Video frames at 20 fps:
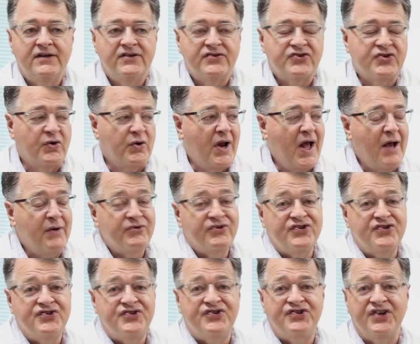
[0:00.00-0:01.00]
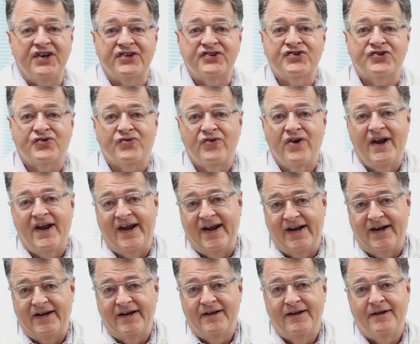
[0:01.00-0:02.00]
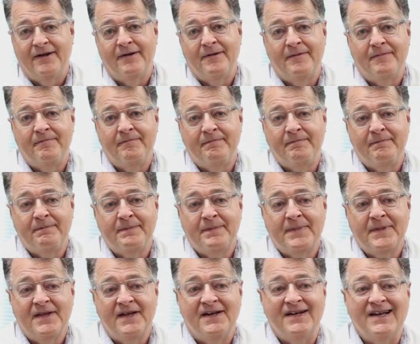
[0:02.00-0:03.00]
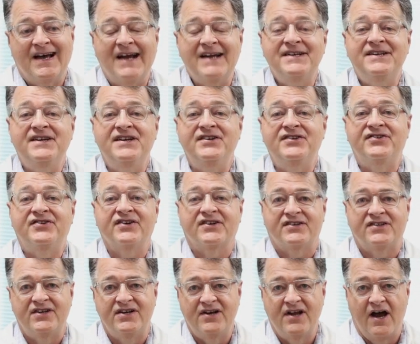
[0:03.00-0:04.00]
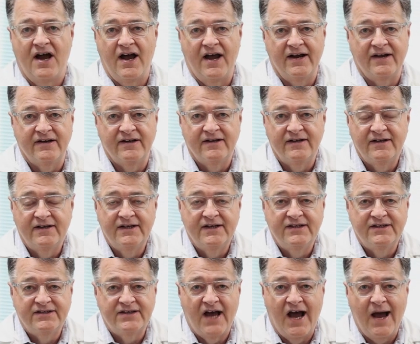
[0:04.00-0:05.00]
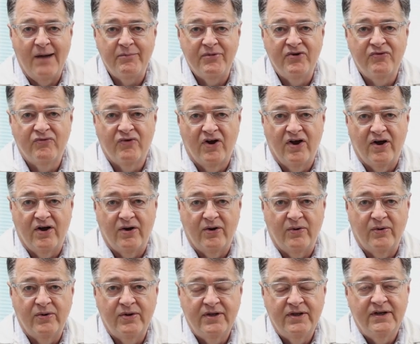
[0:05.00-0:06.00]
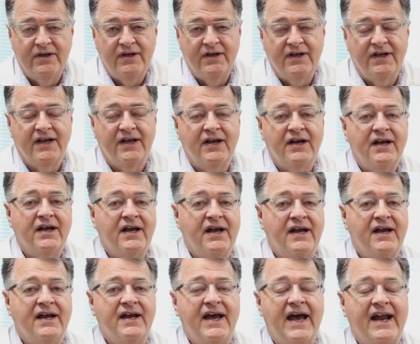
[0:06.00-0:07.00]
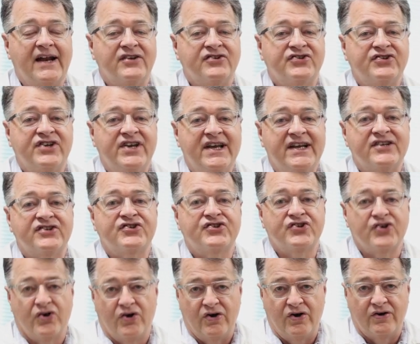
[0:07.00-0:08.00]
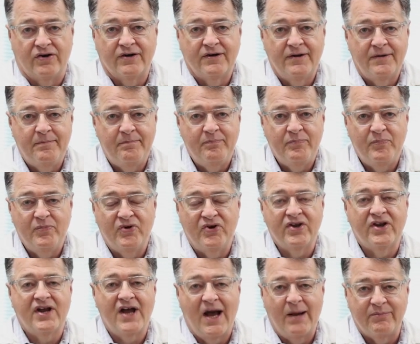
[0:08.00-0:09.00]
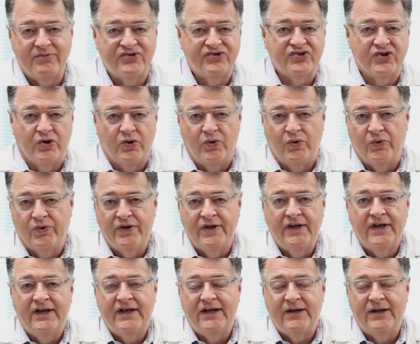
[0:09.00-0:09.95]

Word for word: So when I was in sixth grade, 1969, Tommy Roe had a hit song, million copies sold.